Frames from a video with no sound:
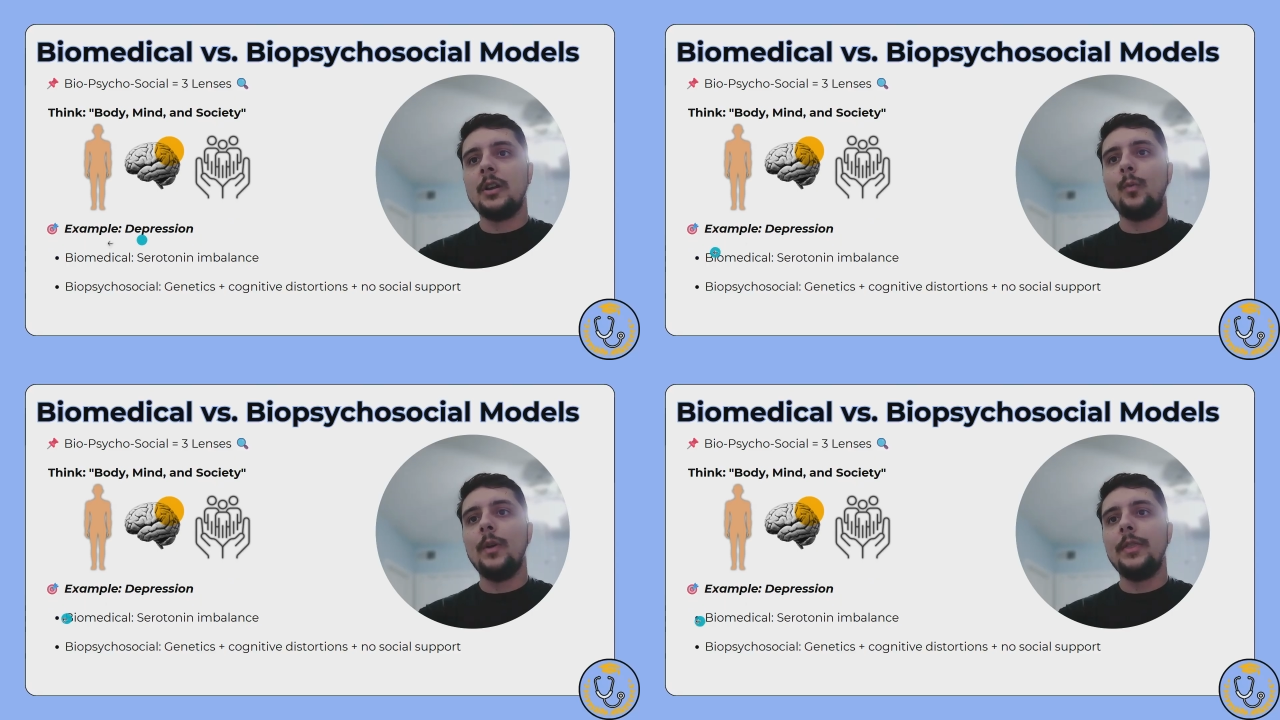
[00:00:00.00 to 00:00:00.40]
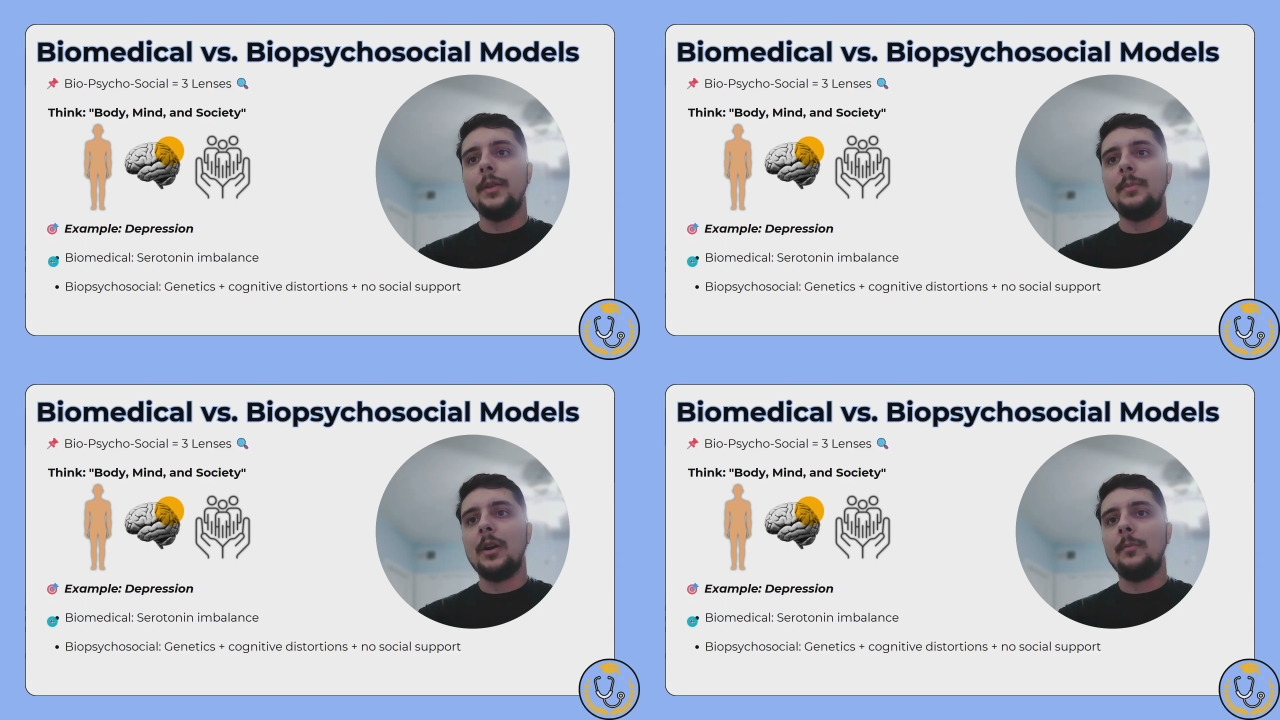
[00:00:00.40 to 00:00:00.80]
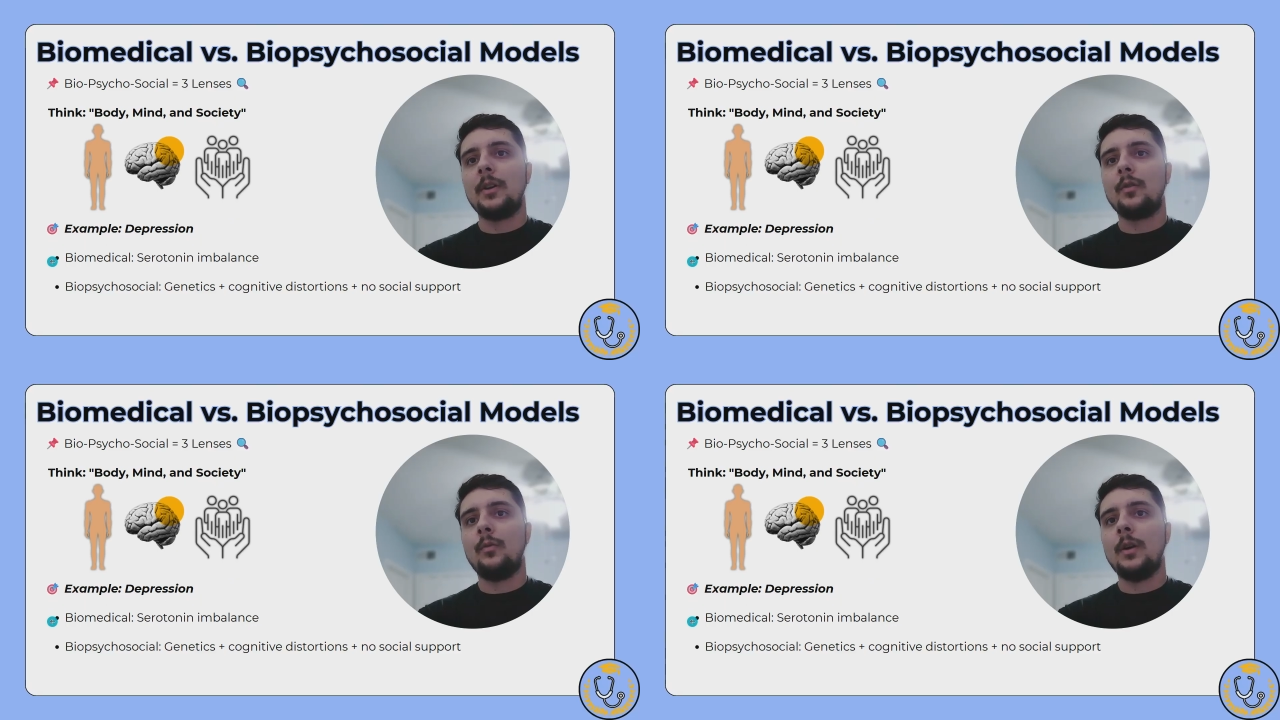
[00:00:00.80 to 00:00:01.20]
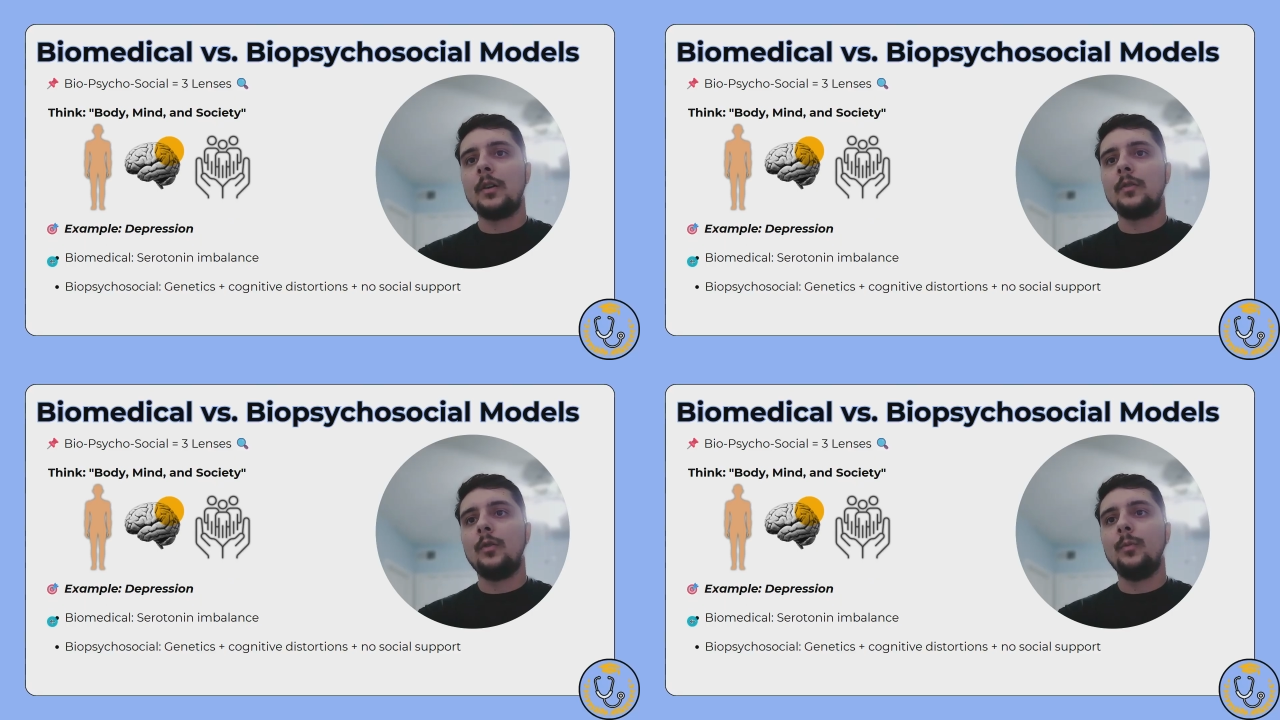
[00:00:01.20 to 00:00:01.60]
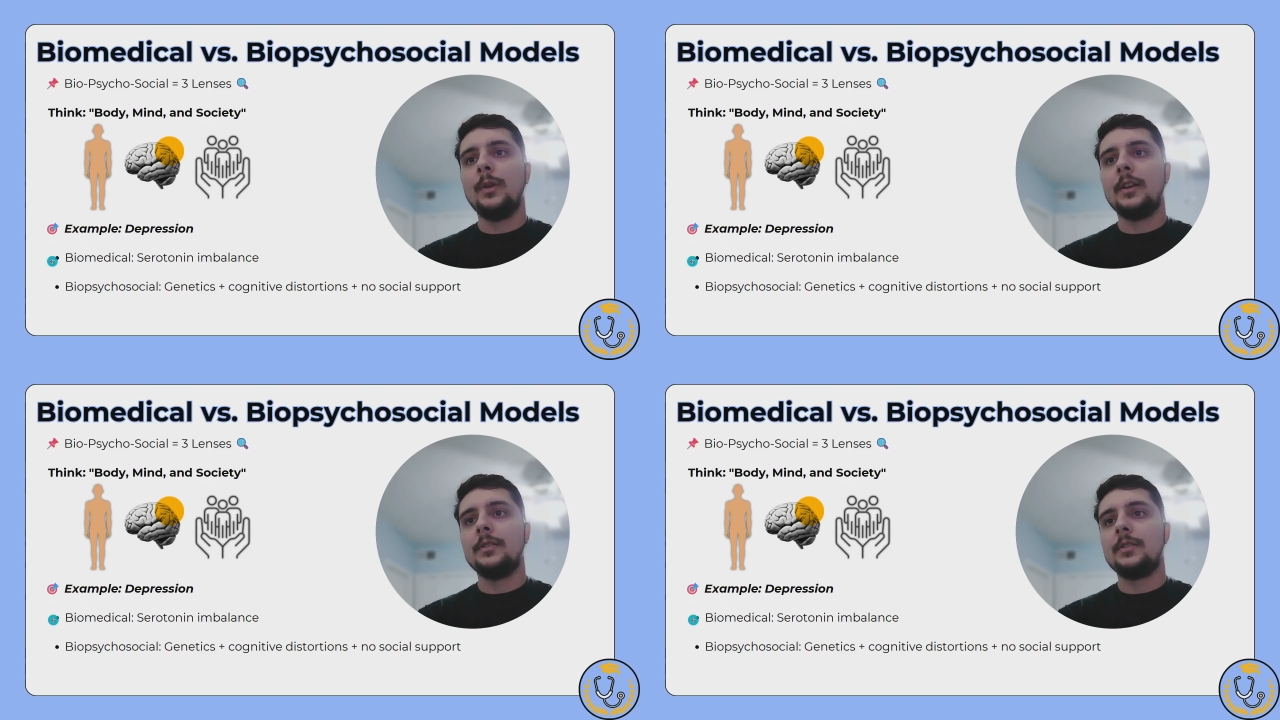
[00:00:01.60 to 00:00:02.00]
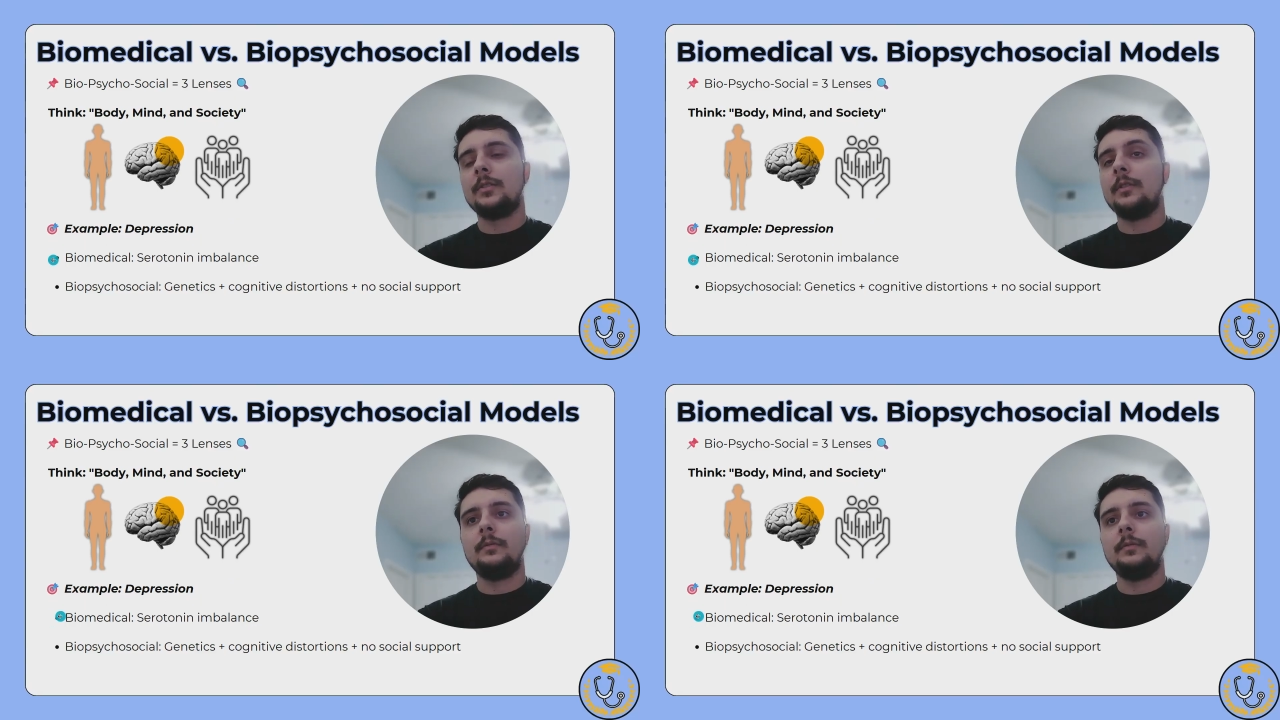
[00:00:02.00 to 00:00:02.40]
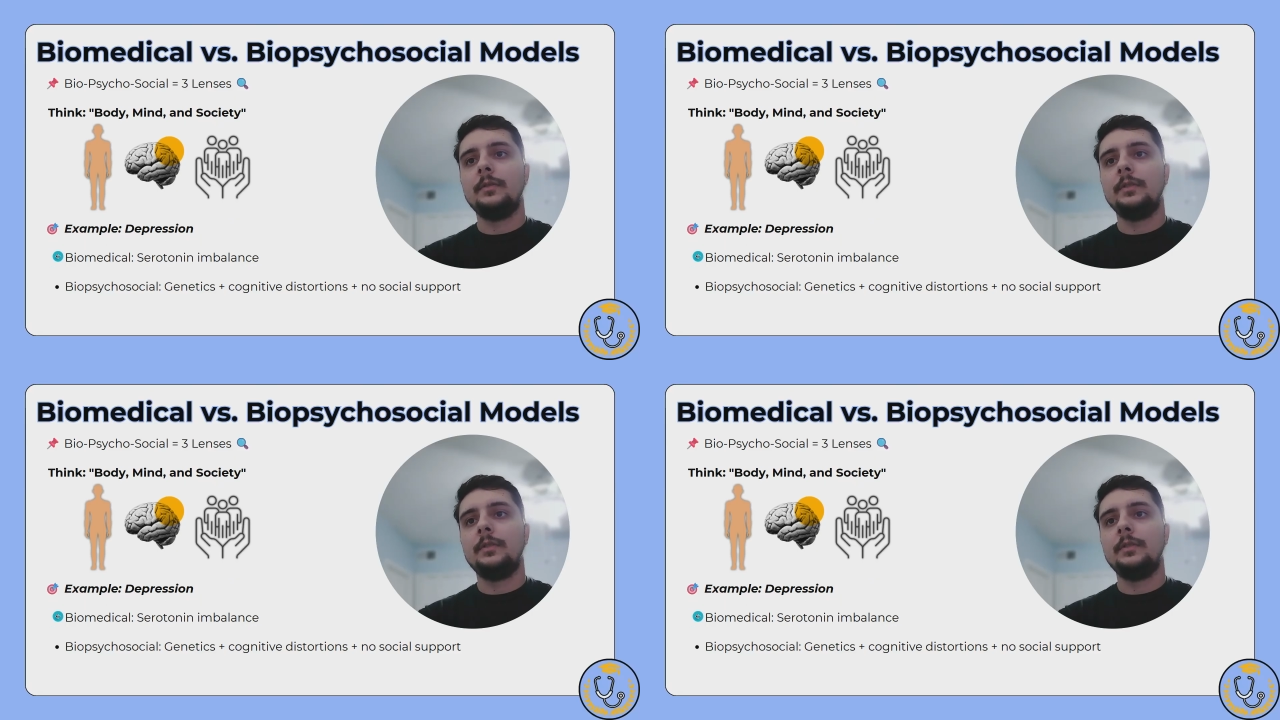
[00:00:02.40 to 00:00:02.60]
with the biomedical model, we consider that